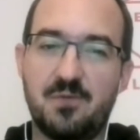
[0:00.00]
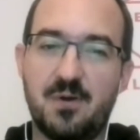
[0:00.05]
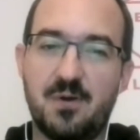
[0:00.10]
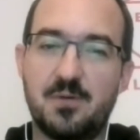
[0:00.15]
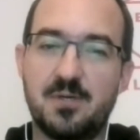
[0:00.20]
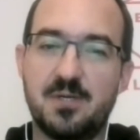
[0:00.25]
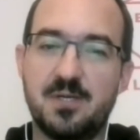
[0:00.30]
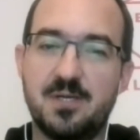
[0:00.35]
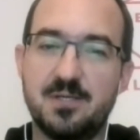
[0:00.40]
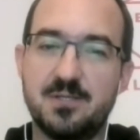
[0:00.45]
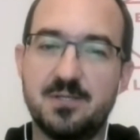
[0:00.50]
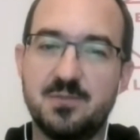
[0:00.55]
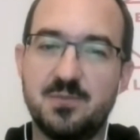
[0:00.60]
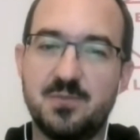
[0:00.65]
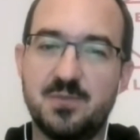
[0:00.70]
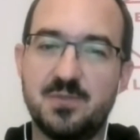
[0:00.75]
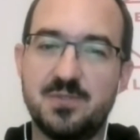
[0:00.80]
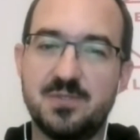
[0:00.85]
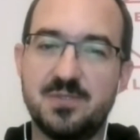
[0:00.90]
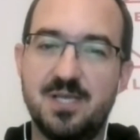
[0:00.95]
our
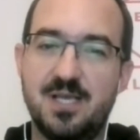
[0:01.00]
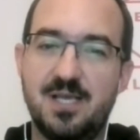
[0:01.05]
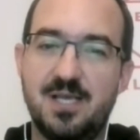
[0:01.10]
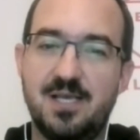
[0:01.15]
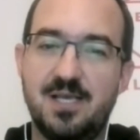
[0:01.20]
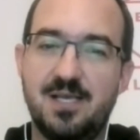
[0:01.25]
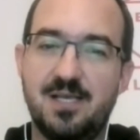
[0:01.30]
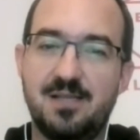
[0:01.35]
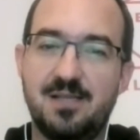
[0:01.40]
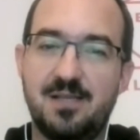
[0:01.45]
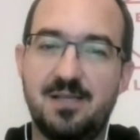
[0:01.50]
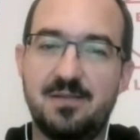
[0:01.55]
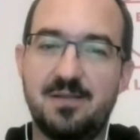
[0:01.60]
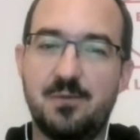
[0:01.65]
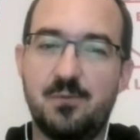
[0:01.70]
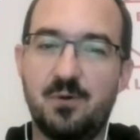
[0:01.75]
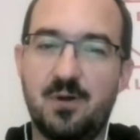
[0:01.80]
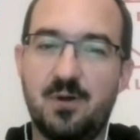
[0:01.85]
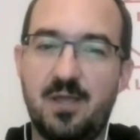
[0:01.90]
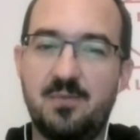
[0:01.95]
customers, they
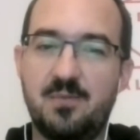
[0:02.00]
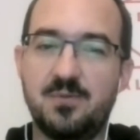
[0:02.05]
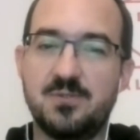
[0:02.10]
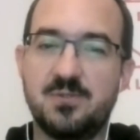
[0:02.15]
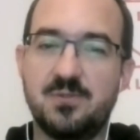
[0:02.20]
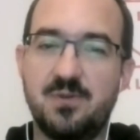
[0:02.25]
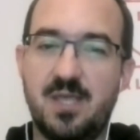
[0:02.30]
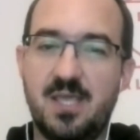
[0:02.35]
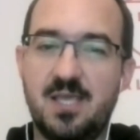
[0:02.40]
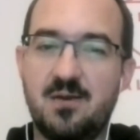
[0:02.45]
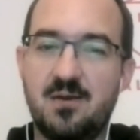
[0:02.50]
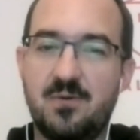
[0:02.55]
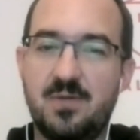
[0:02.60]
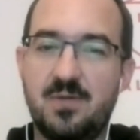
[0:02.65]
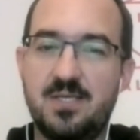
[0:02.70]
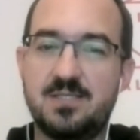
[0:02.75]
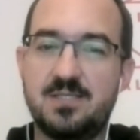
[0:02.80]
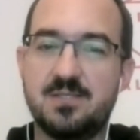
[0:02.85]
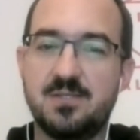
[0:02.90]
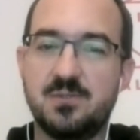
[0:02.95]
were able to
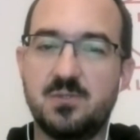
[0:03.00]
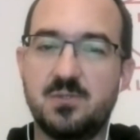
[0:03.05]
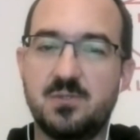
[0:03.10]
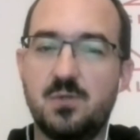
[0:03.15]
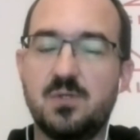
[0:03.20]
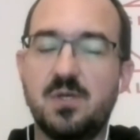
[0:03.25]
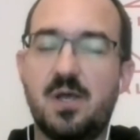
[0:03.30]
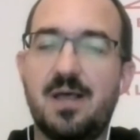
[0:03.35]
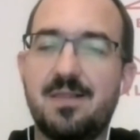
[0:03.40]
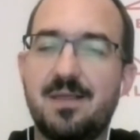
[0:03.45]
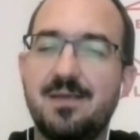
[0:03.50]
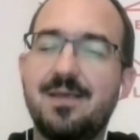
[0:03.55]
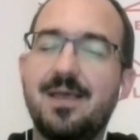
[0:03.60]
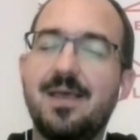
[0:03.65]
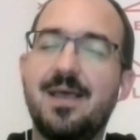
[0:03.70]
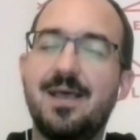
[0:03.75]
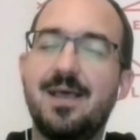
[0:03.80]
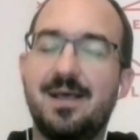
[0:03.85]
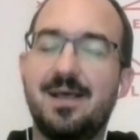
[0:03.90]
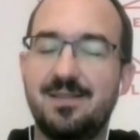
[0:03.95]
increase. So I think
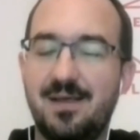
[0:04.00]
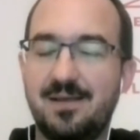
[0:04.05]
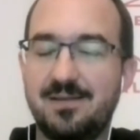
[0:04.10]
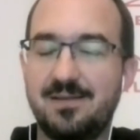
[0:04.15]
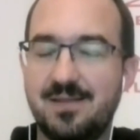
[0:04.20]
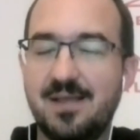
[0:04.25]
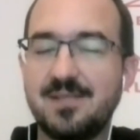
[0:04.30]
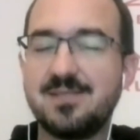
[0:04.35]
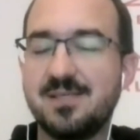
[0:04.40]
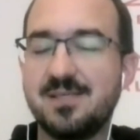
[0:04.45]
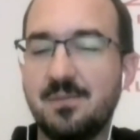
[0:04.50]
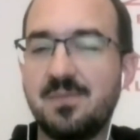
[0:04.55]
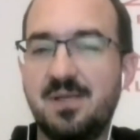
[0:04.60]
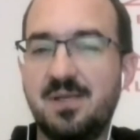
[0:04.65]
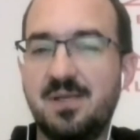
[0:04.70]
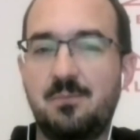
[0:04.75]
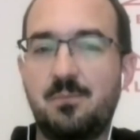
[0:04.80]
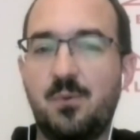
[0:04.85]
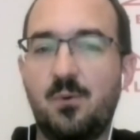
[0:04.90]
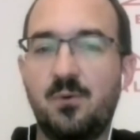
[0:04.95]
that's
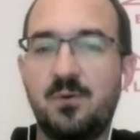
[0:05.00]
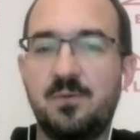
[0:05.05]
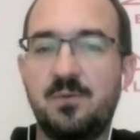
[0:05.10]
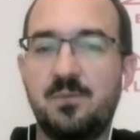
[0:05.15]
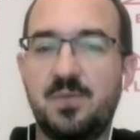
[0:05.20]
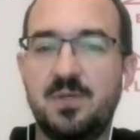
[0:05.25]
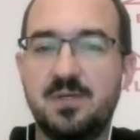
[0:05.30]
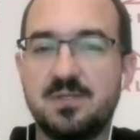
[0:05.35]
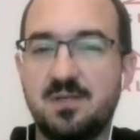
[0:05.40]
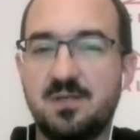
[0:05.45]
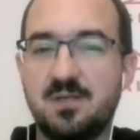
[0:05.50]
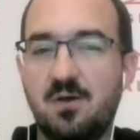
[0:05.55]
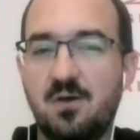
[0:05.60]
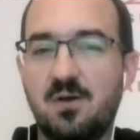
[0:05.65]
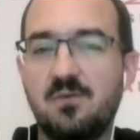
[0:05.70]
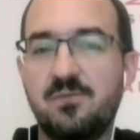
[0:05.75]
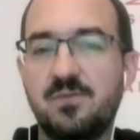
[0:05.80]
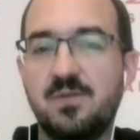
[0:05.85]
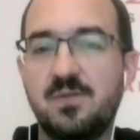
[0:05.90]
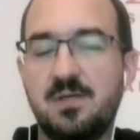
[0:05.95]
something important, because a
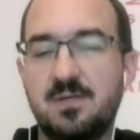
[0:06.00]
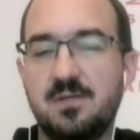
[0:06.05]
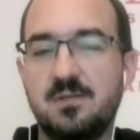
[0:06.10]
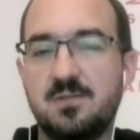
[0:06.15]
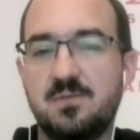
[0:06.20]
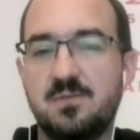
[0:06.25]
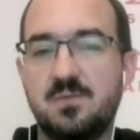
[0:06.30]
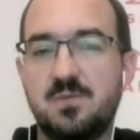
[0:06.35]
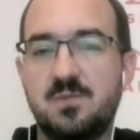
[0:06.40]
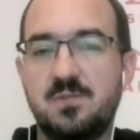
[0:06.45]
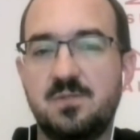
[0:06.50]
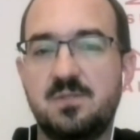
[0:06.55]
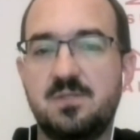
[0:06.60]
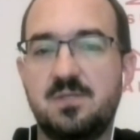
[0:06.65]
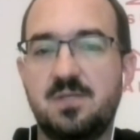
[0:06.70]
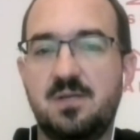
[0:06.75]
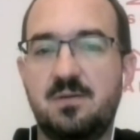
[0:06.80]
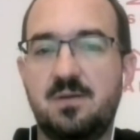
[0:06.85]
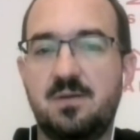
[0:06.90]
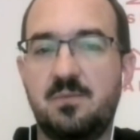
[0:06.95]
lot of the
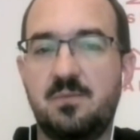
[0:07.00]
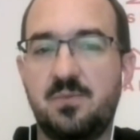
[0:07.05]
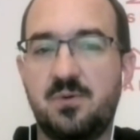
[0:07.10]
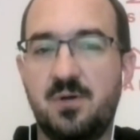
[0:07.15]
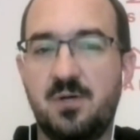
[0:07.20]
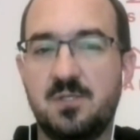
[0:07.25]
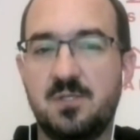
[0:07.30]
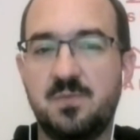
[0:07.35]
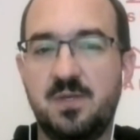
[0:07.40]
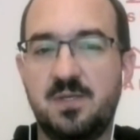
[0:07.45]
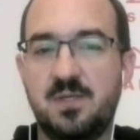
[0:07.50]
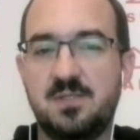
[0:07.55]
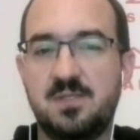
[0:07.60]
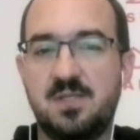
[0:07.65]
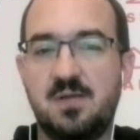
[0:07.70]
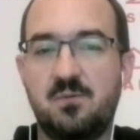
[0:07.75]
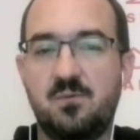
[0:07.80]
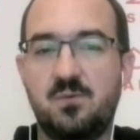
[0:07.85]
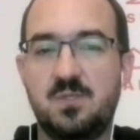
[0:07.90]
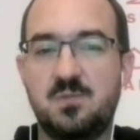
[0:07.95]
customers and prospects
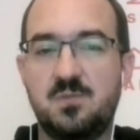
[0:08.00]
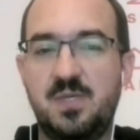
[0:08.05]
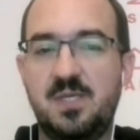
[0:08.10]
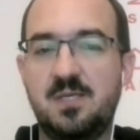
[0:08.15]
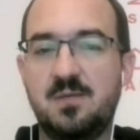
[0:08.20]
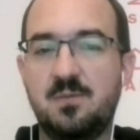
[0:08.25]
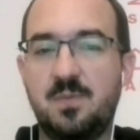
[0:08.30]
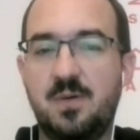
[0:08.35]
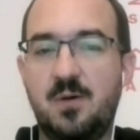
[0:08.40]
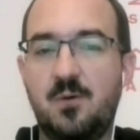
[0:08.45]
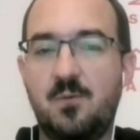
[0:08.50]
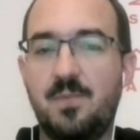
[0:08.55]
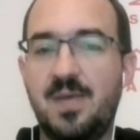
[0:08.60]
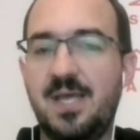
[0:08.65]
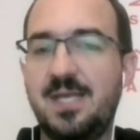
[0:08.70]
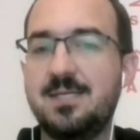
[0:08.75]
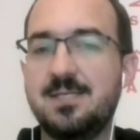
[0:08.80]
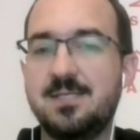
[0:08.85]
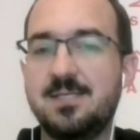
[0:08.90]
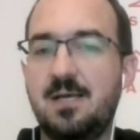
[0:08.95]
that we speak about,
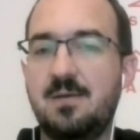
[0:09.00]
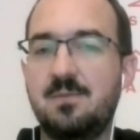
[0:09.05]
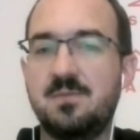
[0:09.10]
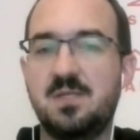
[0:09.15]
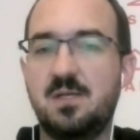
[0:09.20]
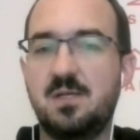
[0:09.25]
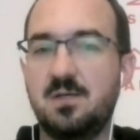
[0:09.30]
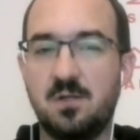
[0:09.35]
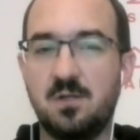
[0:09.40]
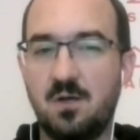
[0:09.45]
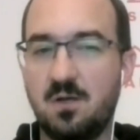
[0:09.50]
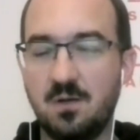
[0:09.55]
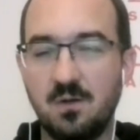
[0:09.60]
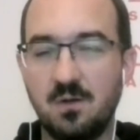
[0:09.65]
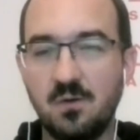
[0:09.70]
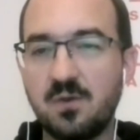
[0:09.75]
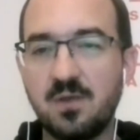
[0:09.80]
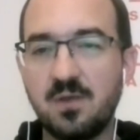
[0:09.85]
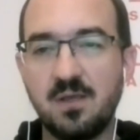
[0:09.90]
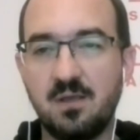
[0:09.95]
many times they're not
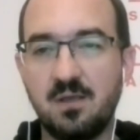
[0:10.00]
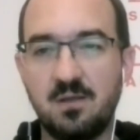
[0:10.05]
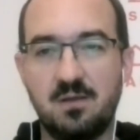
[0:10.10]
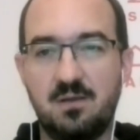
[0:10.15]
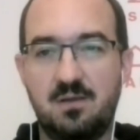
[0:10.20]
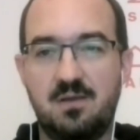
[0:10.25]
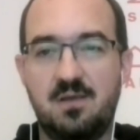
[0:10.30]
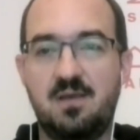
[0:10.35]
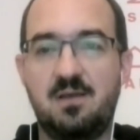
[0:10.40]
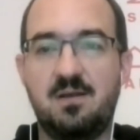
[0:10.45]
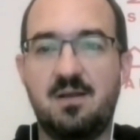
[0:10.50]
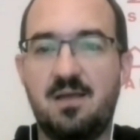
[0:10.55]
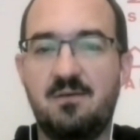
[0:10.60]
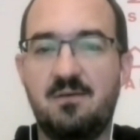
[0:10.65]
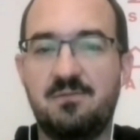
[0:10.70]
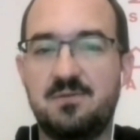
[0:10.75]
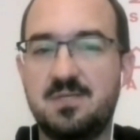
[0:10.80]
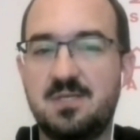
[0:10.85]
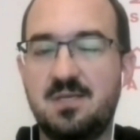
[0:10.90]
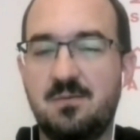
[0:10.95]
looking at
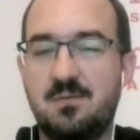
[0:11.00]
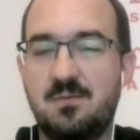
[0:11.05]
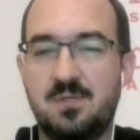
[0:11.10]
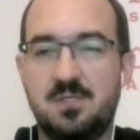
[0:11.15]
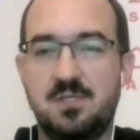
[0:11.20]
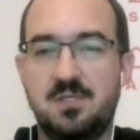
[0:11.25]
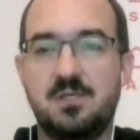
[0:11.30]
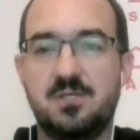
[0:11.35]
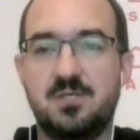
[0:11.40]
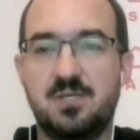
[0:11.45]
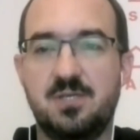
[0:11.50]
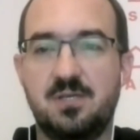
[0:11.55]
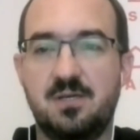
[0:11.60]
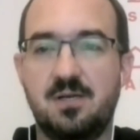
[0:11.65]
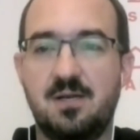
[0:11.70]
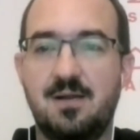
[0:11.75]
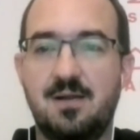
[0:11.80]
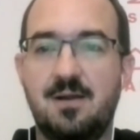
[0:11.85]
FTE reduction,